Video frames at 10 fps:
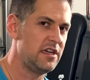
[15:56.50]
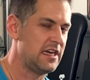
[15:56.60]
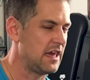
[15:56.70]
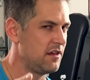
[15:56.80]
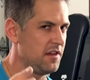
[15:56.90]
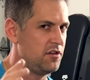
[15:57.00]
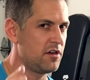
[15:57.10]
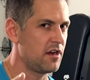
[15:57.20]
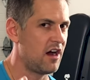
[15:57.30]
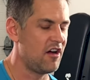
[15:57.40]
and I thought they
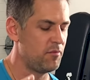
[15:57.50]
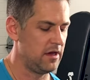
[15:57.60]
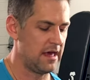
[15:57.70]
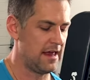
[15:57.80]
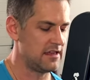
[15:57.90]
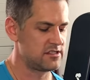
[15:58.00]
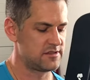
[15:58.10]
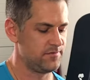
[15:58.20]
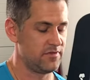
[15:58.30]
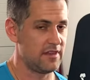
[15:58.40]
took it off, but that's
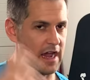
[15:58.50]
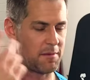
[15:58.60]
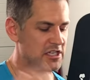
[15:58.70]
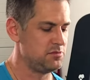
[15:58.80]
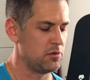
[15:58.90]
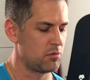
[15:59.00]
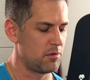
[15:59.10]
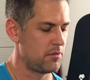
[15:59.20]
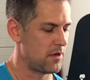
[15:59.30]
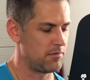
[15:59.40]
I might just be
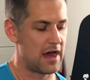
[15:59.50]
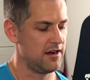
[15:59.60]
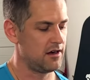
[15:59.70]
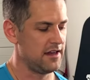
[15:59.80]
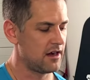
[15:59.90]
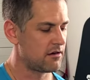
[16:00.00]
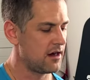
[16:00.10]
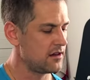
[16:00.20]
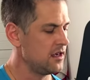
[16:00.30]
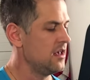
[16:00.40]
not hearing that
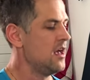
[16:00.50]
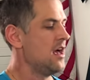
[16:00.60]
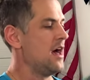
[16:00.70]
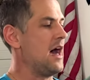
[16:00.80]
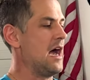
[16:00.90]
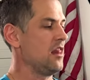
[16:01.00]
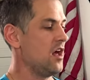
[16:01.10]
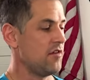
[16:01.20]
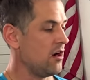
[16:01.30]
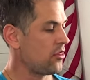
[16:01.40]
correctly. I
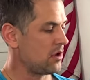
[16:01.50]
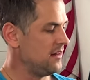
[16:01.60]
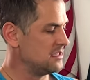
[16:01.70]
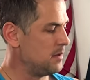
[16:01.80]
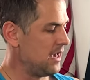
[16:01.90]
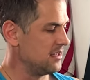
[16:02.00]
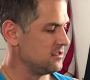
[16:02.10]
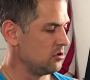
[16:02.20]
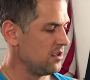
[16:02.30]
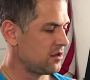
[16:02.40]
love all three of these bands. The only